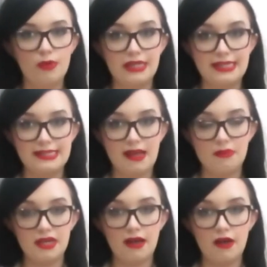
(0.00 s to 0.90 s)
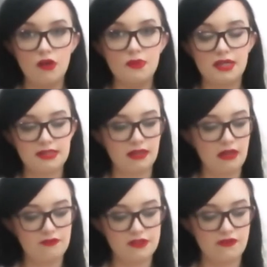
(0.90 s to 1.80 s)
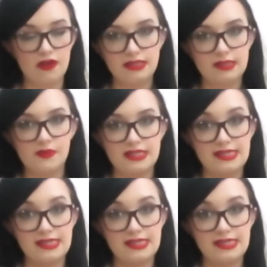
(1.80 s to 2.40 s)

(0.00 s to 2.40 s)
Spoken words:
please let me know, because I'd love to find something